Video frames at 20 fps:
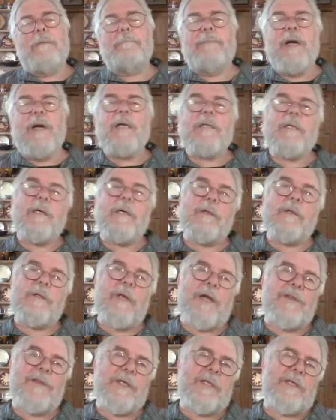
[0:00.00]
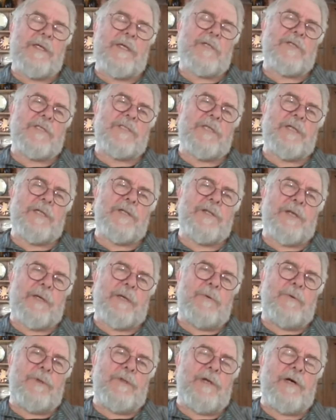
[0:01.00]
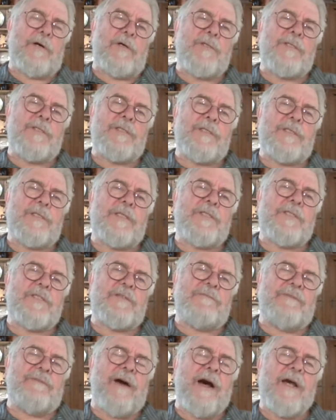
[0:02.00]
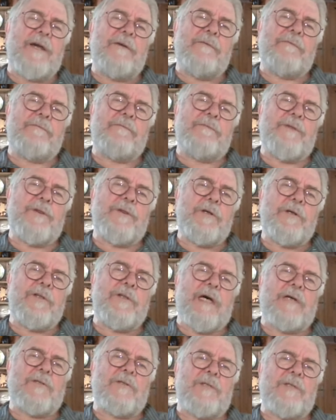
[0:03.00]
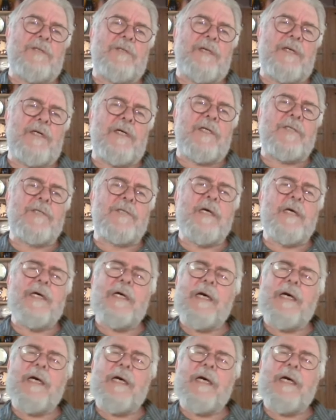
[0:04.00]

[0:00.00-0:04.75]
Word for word: But I think the interesting thing with the horse is it's survived for 3,000 years,